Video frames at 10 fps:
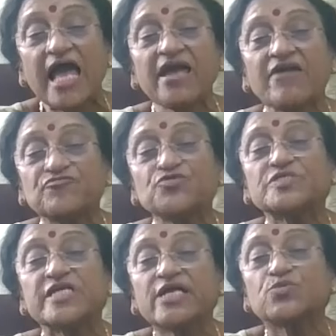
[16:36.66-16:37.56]
I have to
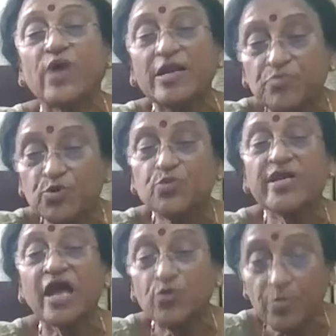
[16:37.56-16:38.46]
select one booth
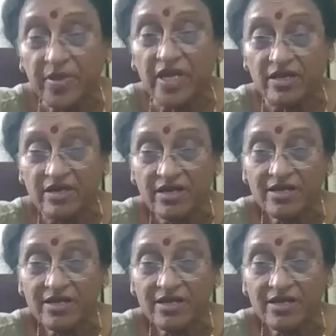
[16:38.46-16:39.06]
where I would be.